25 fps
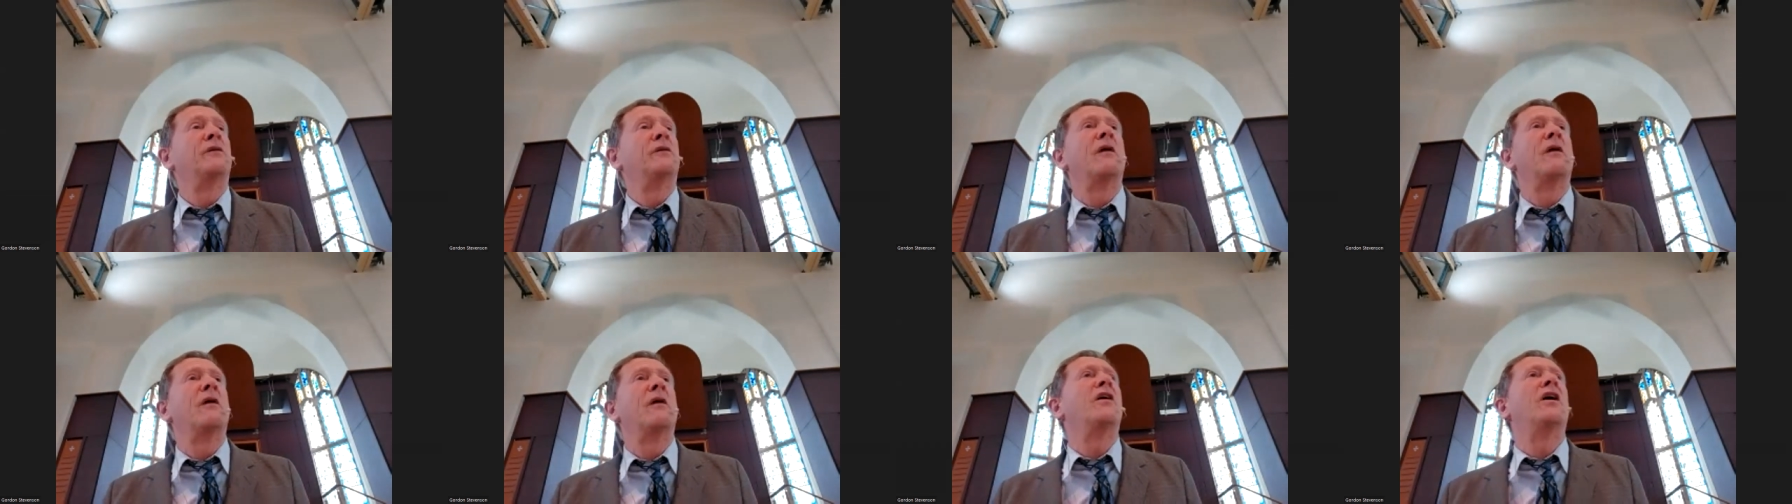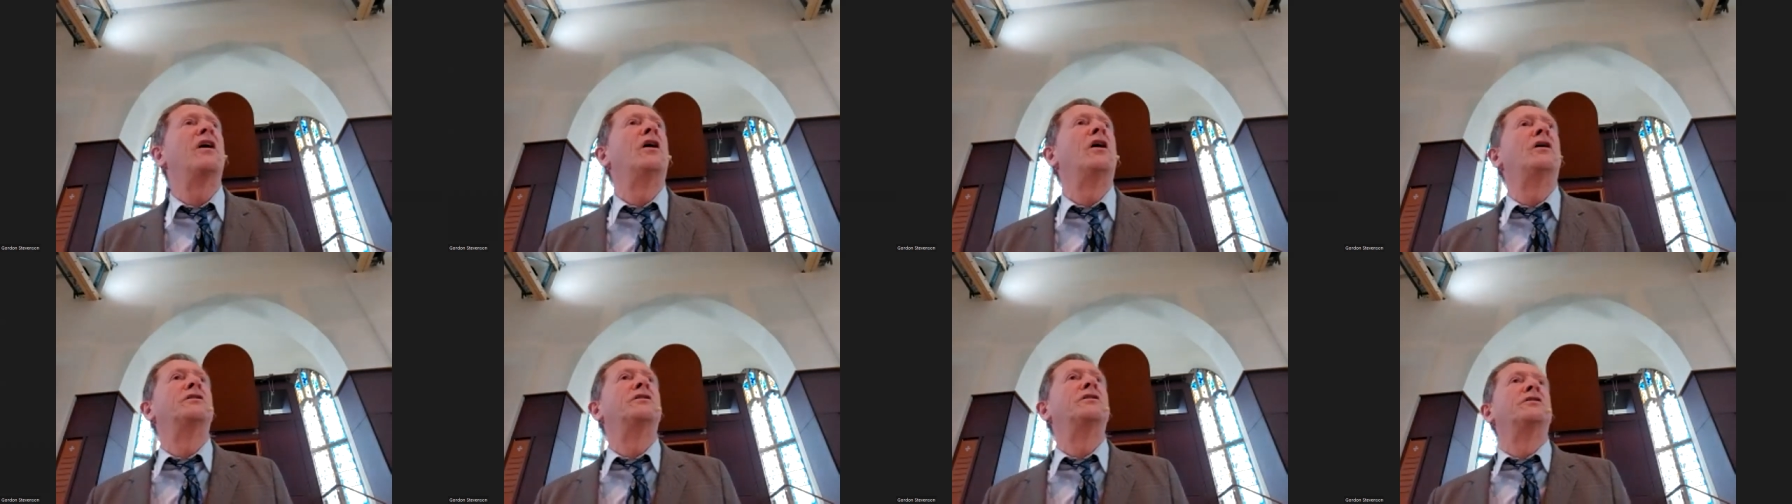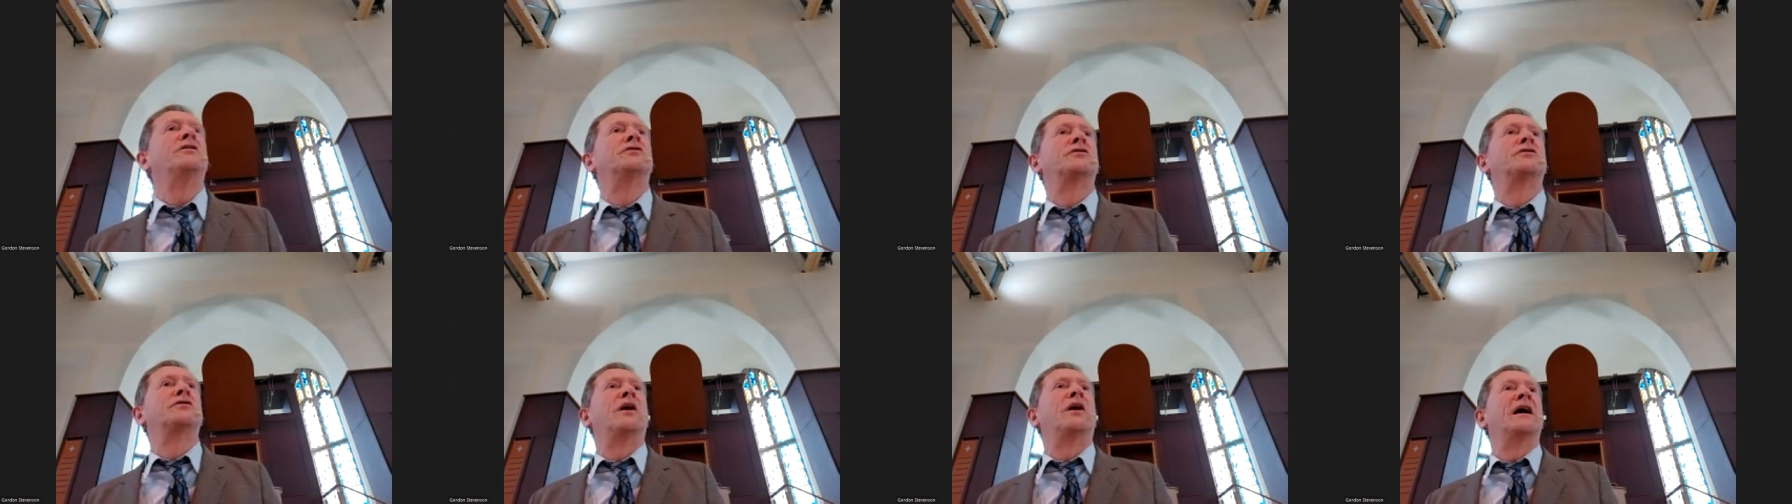however hard you
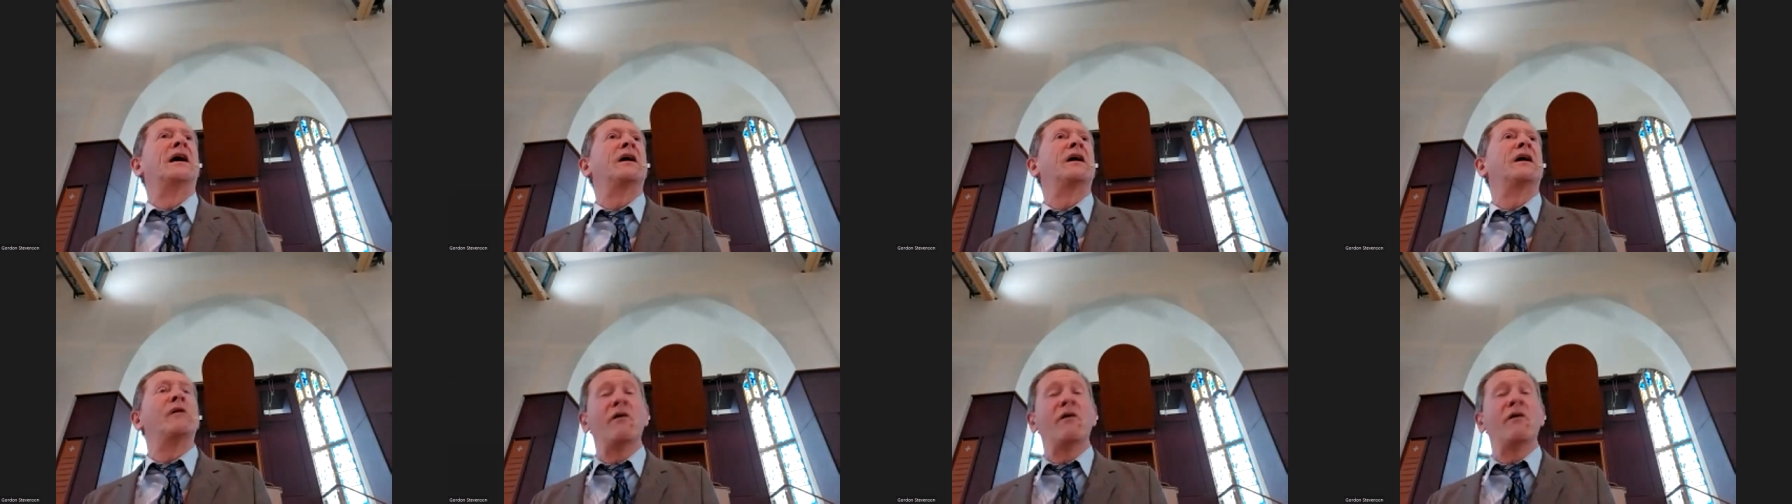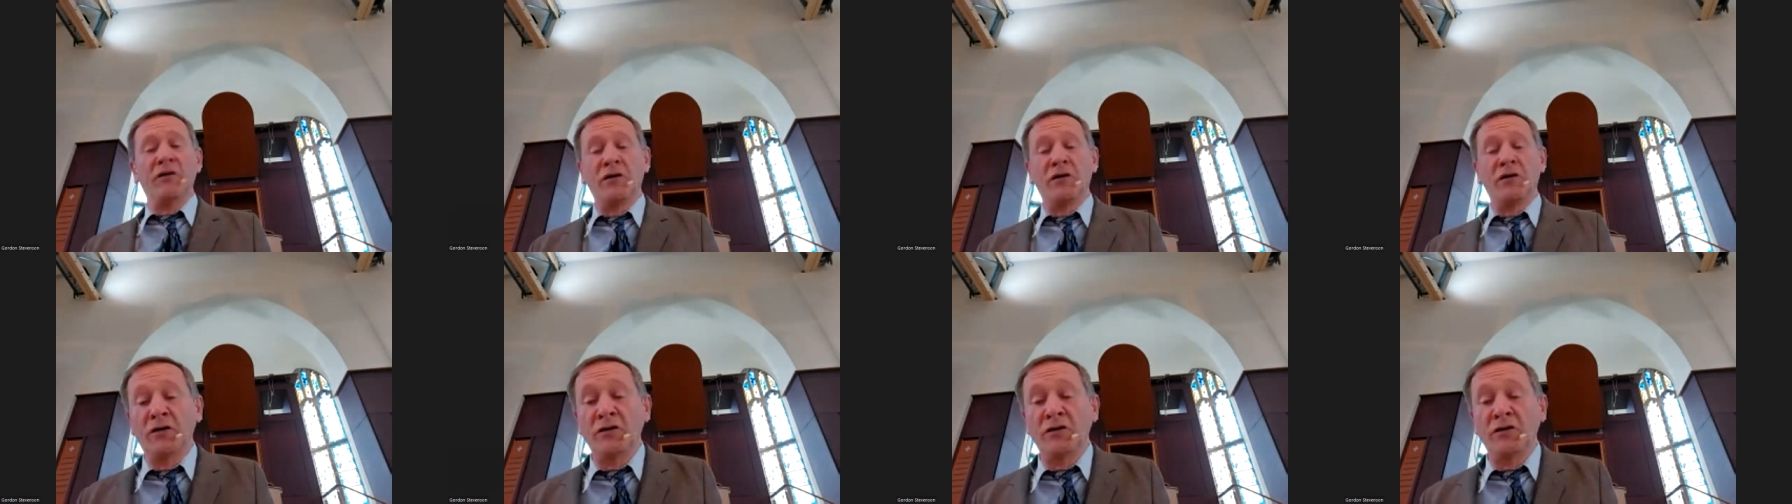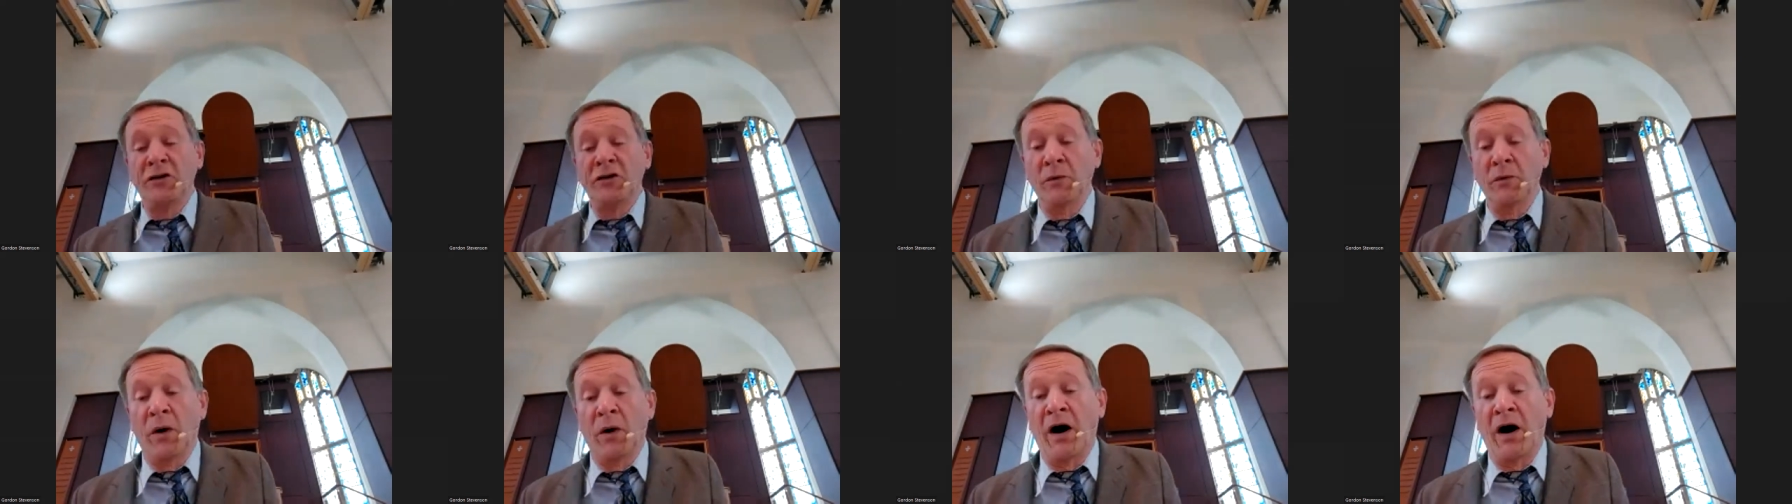try, however good
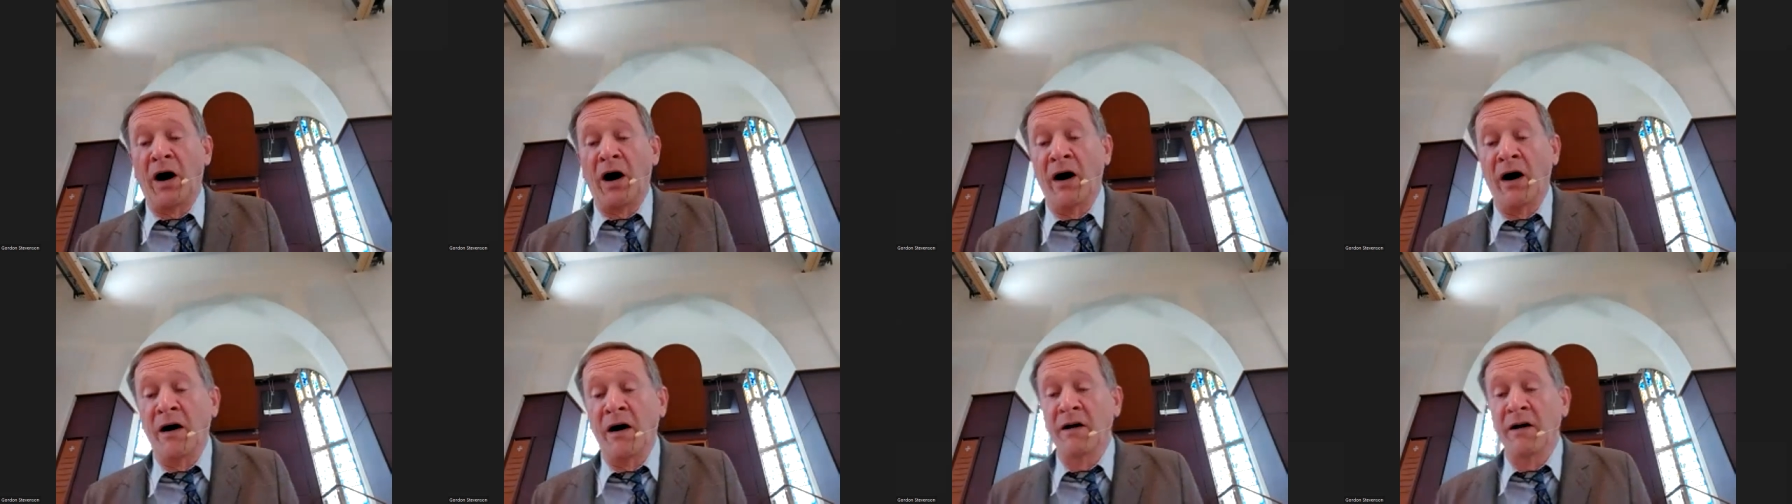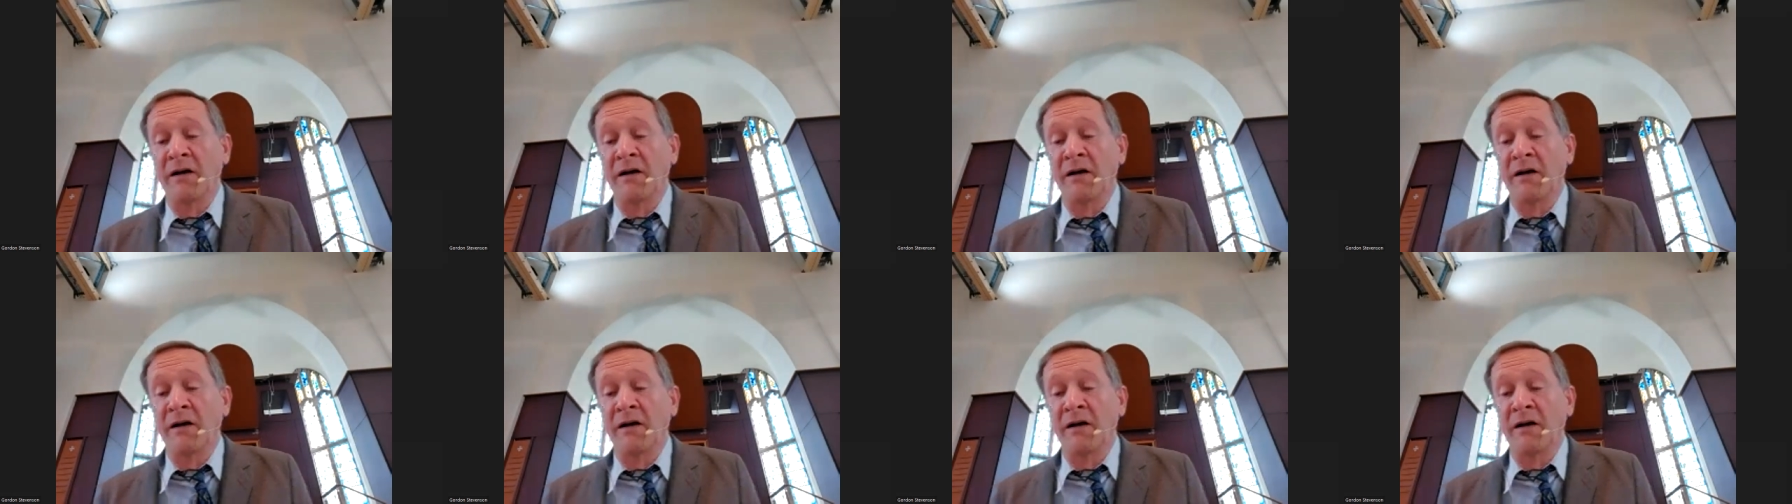you are,